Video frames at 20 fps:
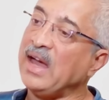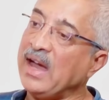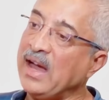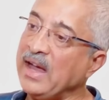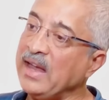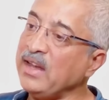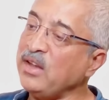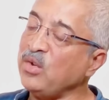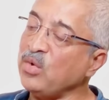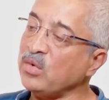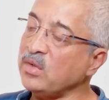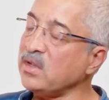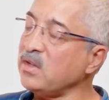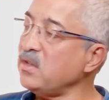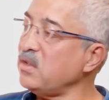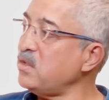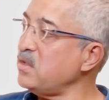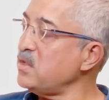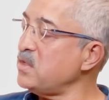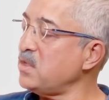I took the
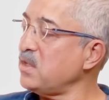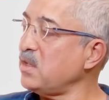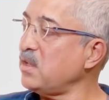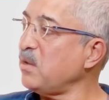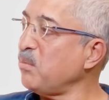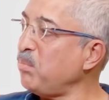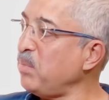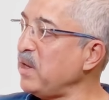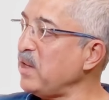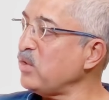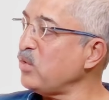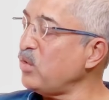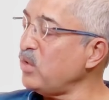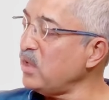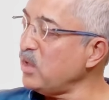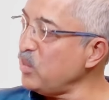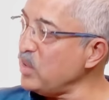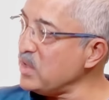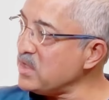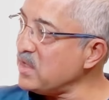decision the
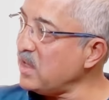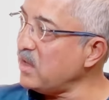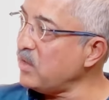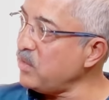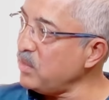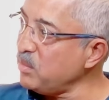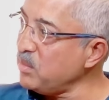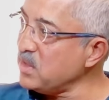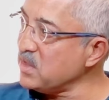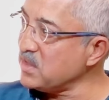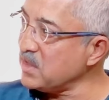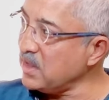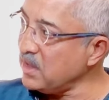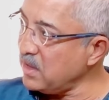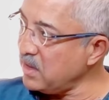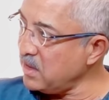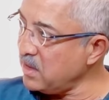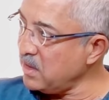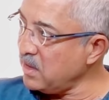placeholder will start from design.